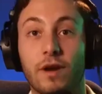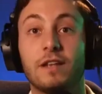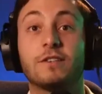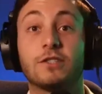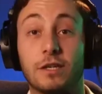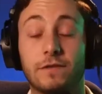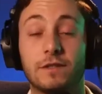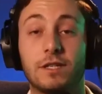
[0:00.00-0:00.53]

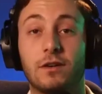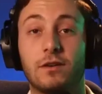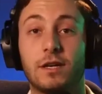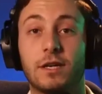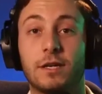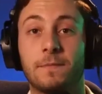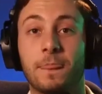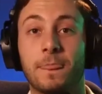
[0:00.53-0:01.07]
surface
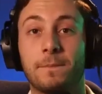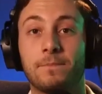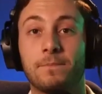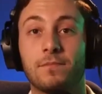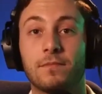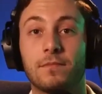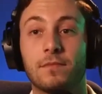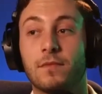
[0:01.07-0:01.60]
area.
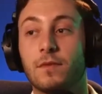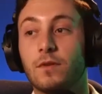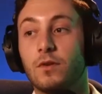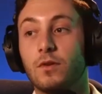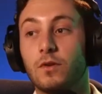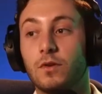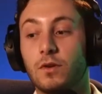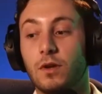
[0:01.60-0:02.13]

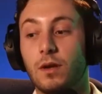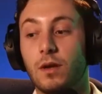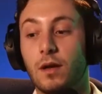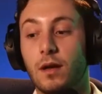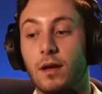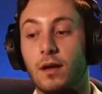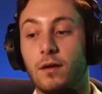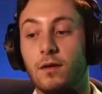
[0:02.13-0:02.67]

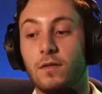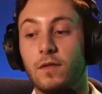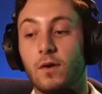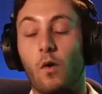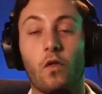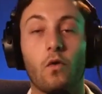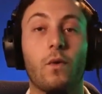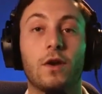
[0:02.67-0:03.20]
The
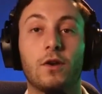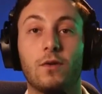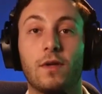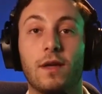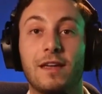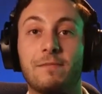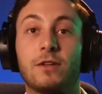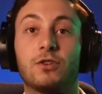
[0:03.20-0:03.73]
only way to do
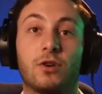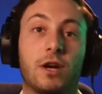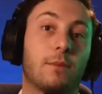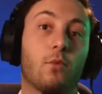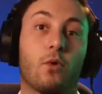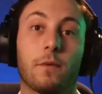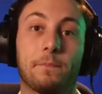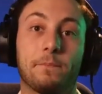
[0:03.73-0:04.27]
that is by trying
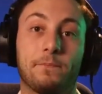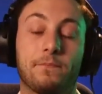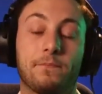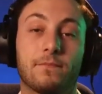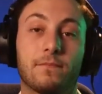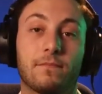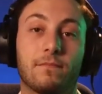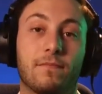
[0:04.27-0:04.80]
more.
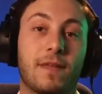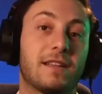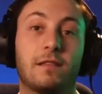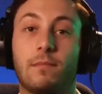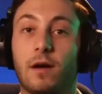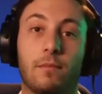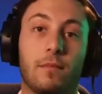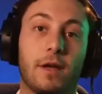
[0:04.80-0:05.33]
That's the
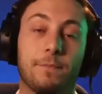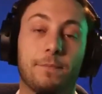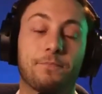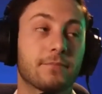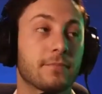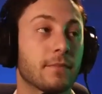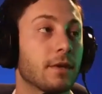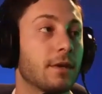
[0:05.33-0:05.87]
bottom line.
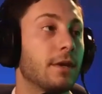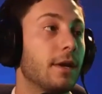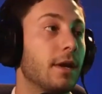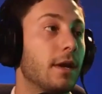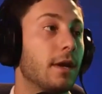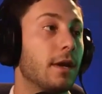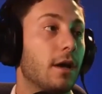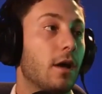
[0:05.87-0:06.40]

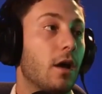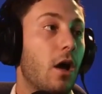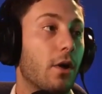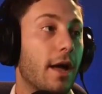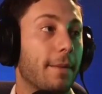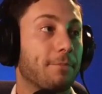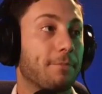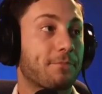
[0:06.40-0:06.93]

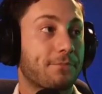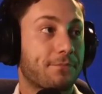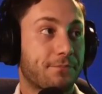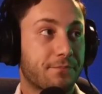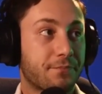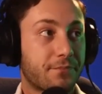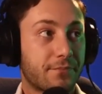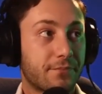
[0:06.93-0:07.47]
Okay.
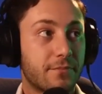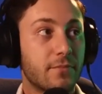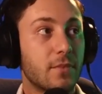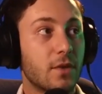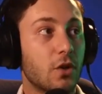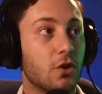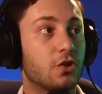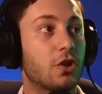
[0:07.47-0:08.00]

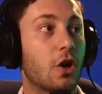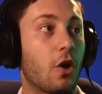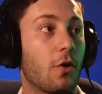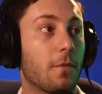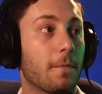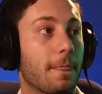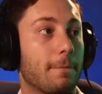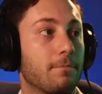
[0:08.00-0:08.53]
So,
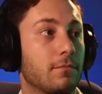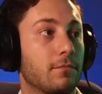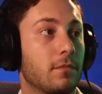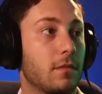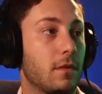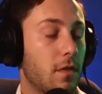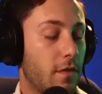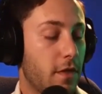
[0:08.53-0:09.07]

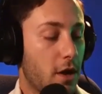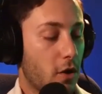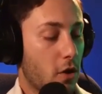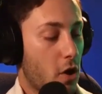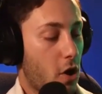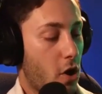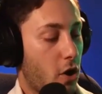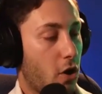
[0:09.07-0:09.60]

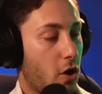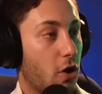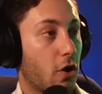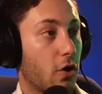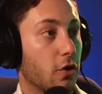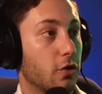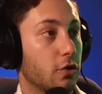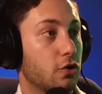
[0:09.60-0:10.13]
there
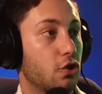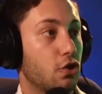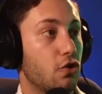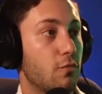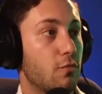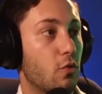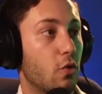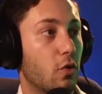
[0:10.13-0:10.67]
are two
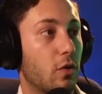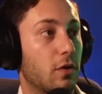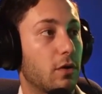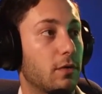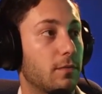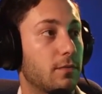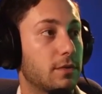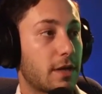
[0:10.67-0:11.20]

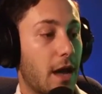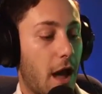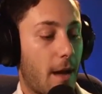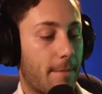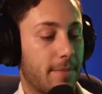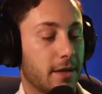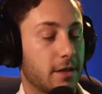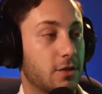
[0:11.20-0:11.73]
more
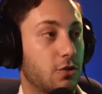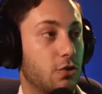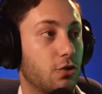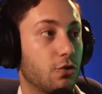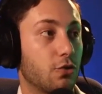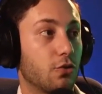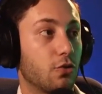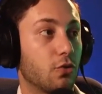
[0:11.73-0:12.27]
topics
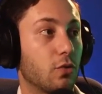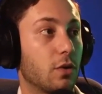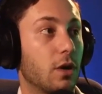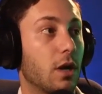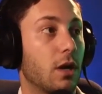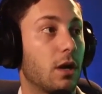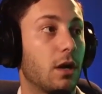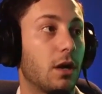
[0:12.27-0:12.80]
to
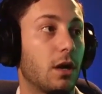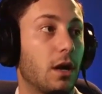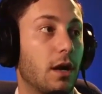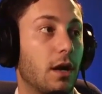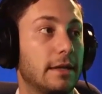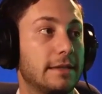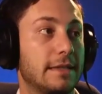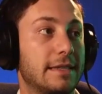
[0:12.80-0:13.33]

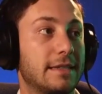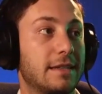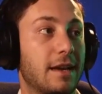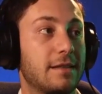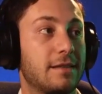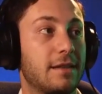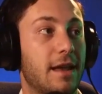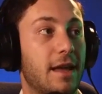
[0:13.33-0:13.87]

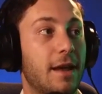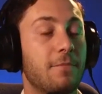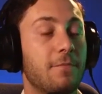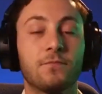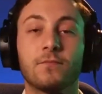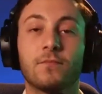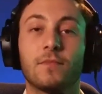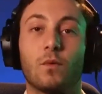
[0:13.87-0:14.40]
discuss today.
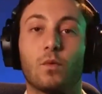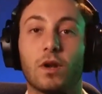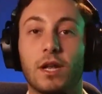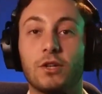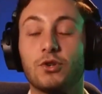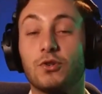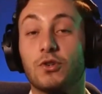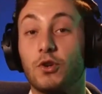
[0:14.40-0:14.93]
We're going to
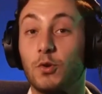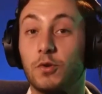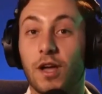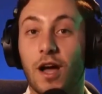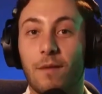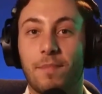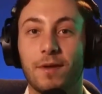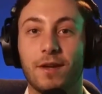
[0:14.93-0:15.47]
introduce a new
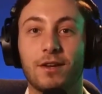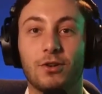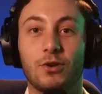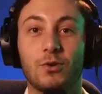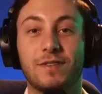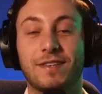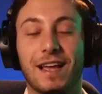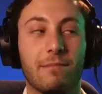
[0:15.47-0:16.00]
topic, a
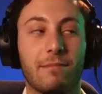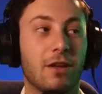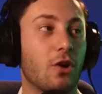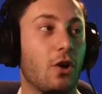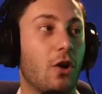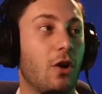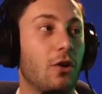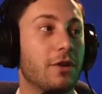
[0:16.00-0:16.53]
new segment
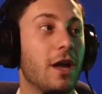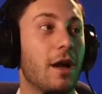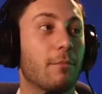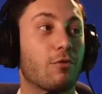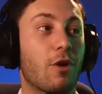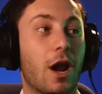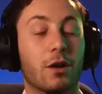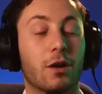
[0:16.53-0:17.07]
called
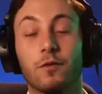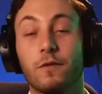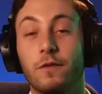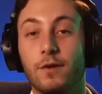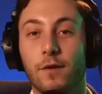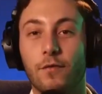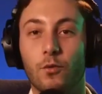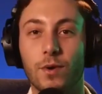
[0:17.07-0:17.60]
Product
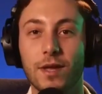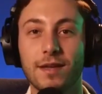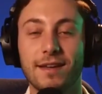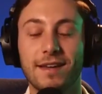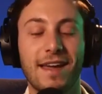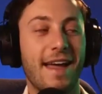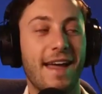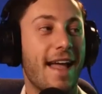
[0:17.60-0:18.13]
Review of the Week,
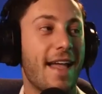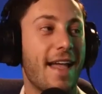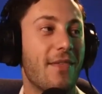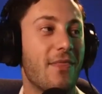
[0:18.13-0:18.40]
and